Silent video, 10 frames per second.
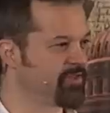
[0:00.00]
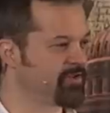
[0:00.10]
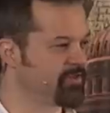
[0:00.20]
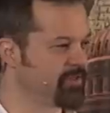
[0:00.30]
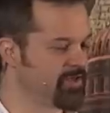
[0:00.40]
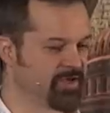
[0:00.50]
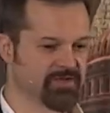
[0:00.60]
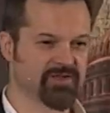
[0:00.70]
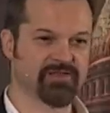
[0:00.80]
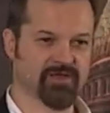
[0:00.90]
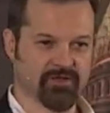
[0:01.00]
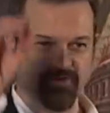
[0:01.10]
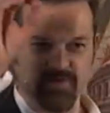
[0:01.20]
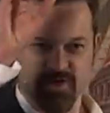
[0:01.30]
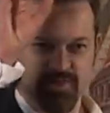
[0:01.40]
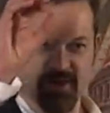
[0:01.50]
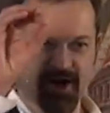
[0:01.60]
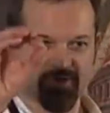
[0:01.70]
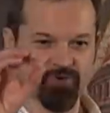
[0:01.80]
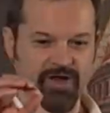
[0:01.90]
the, the uh, details that
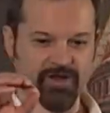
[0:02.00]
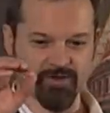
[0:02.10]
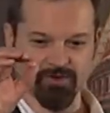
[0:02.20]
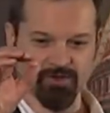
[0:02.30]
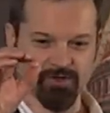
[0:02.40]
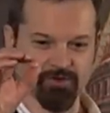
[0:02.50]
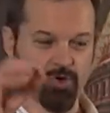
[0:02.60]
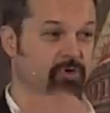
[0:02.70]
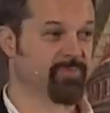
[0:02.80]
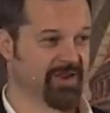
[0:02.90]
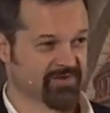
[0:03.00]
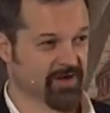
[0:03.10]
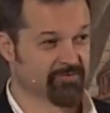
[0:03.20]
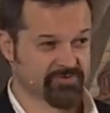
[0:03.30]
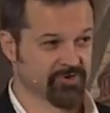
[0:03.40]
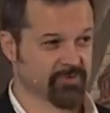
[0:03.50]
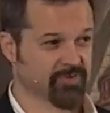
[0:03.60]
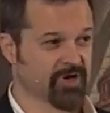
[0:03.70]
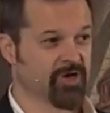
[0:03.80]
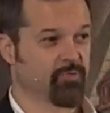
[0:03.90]
I try to hold myself to?
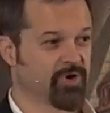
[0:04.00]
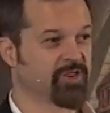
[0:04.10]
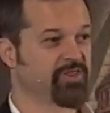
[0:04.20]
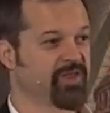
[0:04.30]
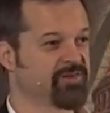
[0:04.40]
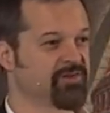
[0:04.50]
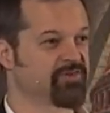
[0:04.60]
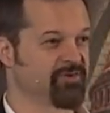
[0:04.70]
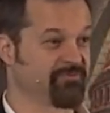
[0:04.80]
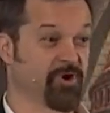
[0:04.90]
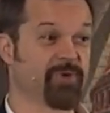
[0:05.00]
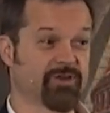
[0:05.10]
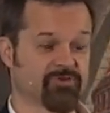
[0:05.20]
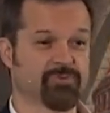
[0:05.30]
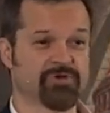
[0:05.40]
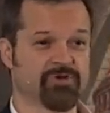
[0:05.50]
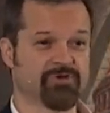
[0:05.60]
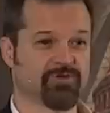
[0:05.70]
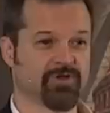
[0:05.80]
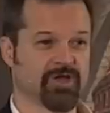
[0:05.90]
One of the things is confirming
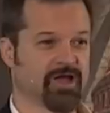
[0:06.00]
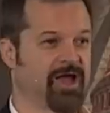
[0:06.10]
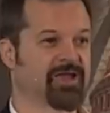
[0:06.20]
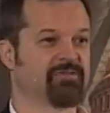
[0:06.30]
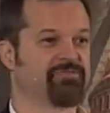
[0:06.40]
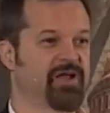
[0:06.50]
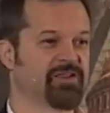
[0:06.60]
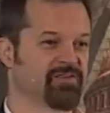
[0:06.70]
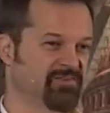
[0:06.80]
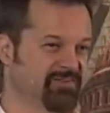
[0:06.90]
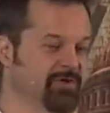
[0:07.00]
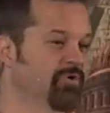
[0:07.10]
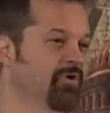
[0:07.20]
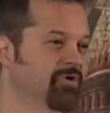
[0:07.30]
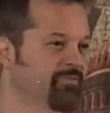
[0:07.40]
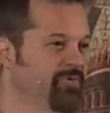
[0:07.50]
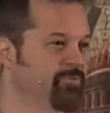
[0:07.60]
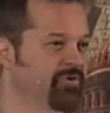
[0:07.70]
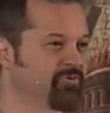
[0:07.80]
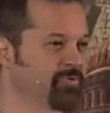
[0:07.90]
scriptures. I can find zero
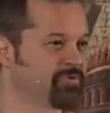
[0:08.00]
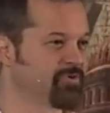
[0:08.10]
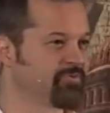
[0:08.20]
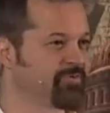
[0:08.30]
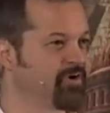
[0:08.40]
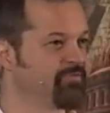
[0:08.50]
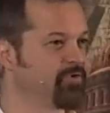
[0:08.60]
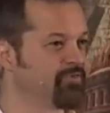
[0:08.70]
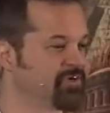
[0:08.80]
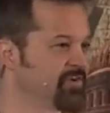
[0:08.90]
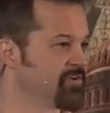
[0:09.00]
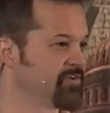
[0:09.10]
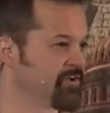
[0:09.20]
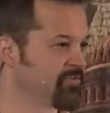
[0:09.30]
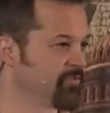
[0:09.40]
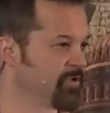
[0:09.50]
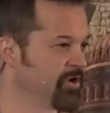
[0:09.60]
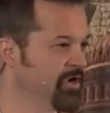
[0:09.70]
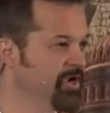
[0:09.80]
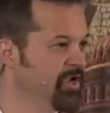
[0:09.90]
confirming scriptures for their view of Genesis six four.
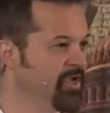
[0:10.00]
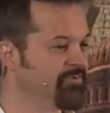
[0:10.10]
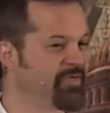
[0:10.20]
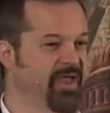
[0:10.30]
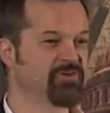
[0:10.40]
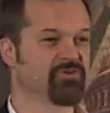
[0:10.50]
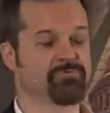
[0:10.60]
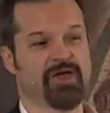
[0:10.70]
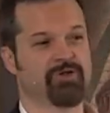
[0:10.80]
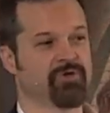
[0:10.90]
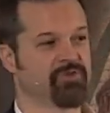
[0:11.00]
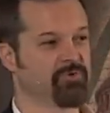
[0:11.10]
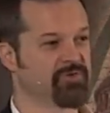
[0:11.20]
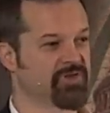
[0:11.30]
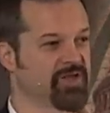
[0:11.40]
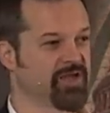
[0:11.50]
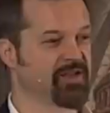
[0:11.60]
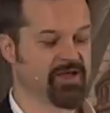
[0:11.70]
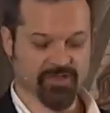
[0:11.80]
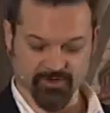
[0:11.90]
If angels mated with humans again,
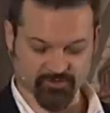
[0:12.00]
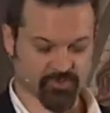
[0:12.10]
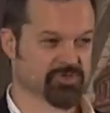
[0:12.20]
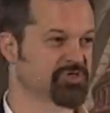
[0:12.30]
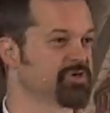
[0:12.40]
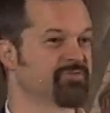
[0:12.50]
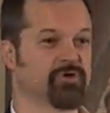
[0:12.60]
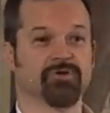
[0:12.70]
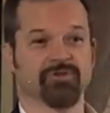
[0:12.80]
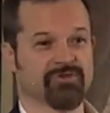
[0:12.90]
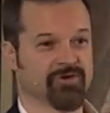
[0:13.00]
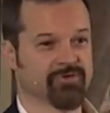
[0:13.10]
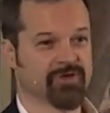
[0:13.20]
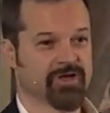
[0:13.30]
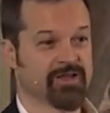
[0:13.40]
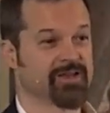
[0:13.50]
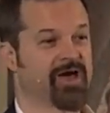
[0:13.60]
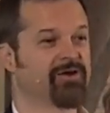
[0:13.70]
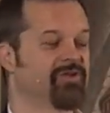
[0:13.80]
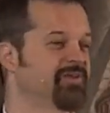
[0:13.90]
the scriptures should have told us so.
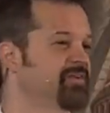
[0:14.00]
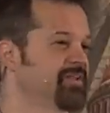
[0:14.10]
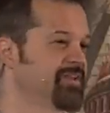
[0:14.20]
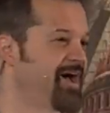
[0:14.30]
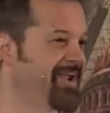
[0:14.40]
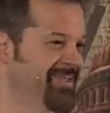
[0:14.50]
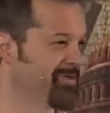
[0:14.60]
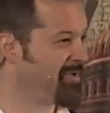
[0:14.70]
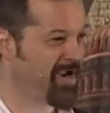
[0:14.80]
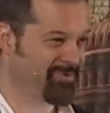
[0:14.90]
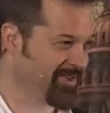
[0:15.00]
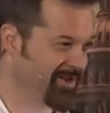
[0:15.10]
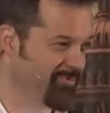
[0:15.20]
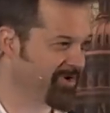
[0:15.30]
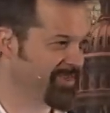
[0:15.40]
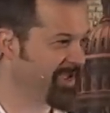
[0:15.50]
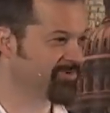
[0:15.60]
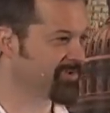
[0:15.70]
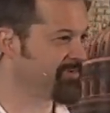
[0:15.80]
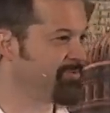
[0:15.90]
Not only is it not in the Bible anywhere that
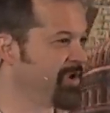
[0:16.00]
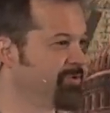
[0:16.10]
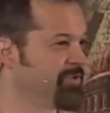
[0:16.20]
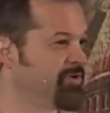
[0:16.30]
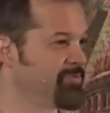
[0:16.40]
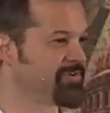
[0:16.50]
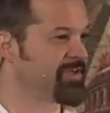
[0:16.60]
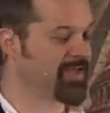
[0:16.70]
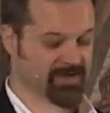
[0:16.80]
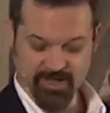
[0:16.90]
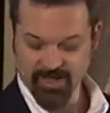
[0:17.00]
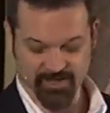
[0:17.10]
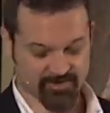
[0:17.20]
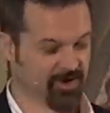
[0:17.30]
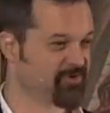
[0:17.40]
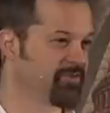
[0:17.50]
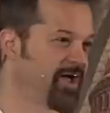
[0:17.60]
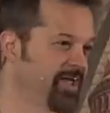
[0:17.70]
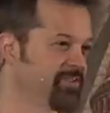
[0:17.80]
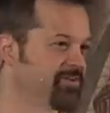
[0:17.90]
angels ever mated with humans again, it's also
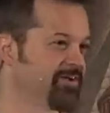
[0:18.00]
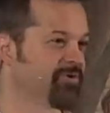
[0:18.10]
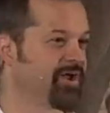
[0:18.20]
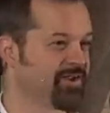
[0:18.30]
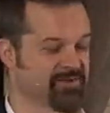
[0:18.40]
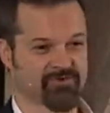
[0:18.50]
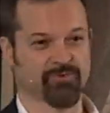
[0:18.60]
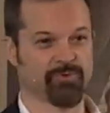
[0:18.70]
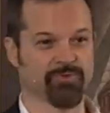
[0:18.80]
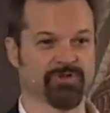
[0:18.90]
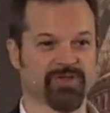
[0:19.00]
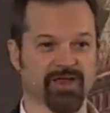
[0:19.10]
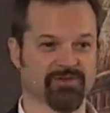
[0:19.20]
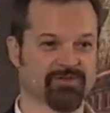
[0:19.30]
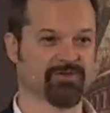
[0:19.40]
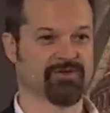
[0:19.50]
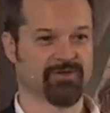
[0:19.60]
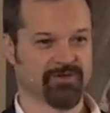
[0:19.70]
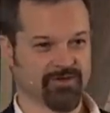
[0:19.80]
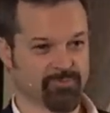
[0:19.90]
not in the synchronized extra-biblical text,
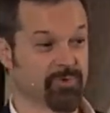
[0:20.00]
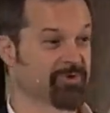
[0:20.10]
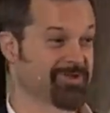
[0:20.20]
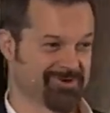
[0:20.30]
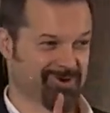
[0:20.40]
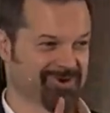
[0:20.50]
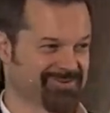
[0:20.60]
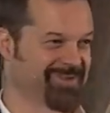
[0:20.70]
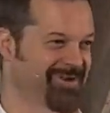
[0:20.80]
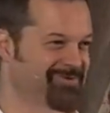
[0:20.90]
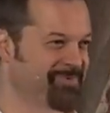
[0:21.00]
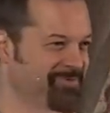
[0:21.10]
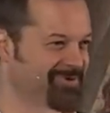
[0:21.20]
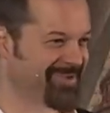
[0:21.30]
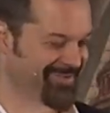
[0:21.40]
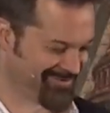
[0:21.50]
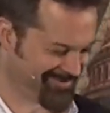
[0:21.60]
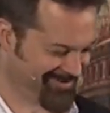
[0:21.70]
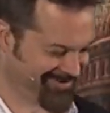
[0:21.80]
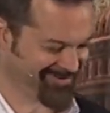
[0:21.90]
biblically endorsed extra-biblical text.
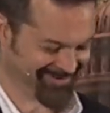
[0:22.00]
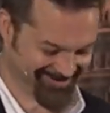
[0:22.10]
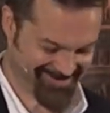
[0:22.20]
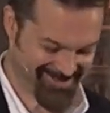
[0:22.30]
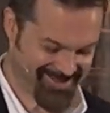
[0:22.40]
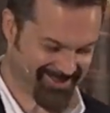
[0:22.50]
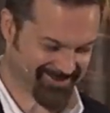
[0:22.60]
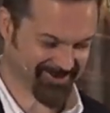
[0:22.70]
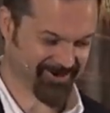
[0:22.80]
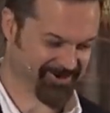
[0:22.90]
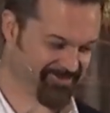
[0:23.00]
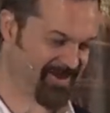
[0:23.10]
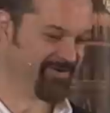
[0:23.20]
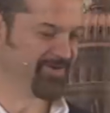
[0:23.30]
So here are the five